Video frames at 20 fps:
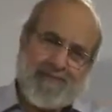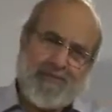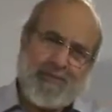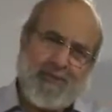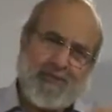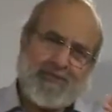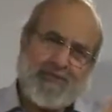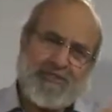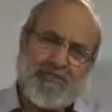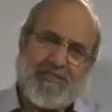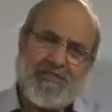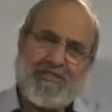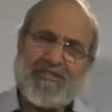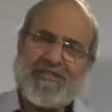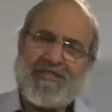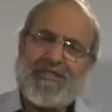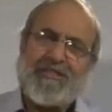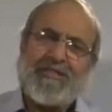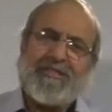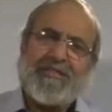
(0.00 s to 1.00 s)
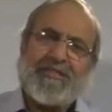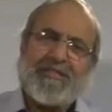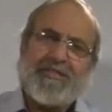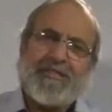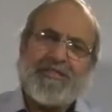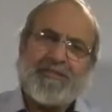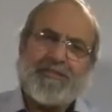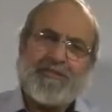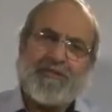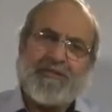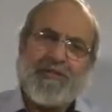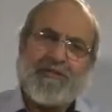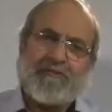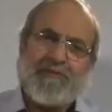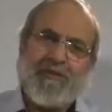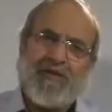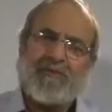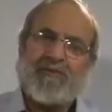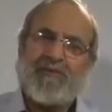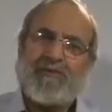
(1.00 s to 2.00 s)
logically it should
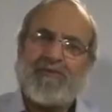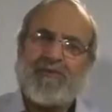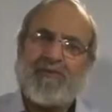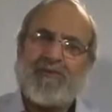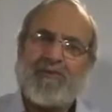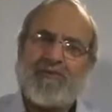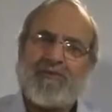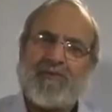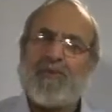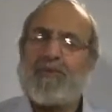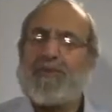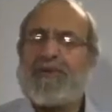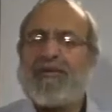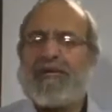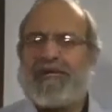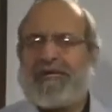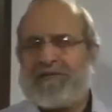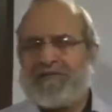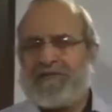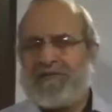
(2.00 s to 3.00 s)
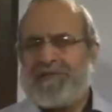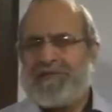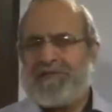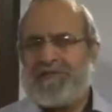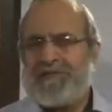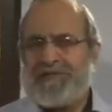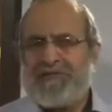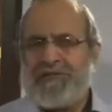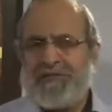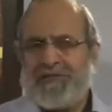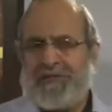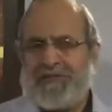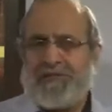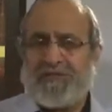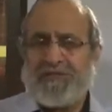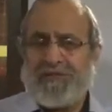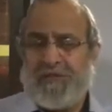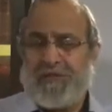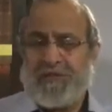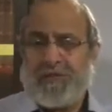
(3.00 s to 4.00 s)
have come only after the
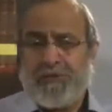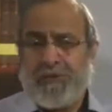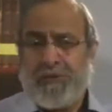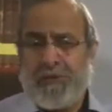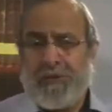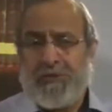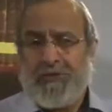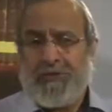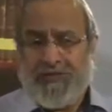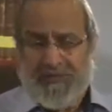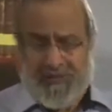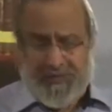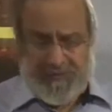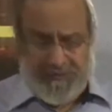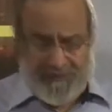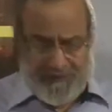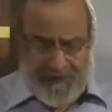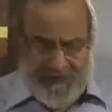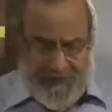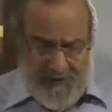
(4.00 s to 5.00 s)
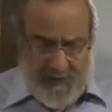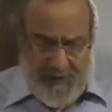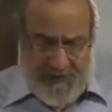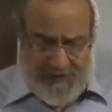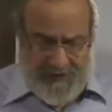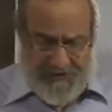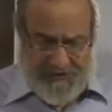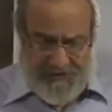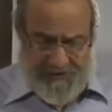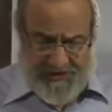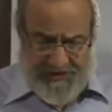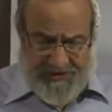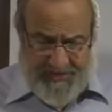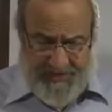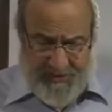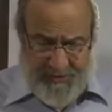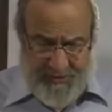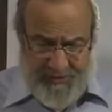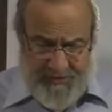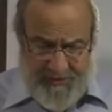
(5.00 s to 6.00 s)
discussion on Nasab, which is the
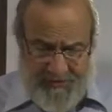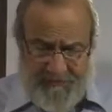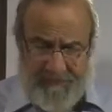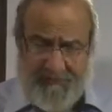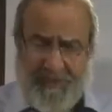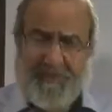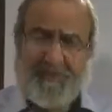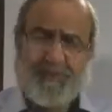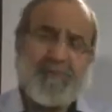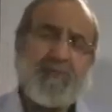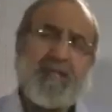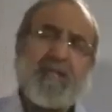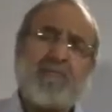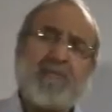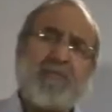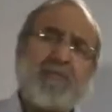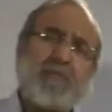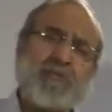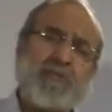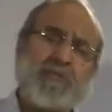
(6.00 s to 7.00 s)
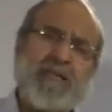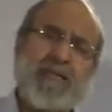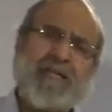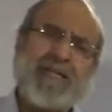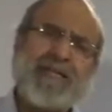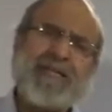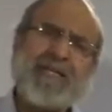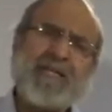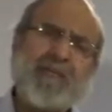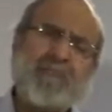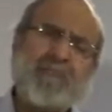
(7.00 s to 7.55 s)
accusative case. But I mentioned that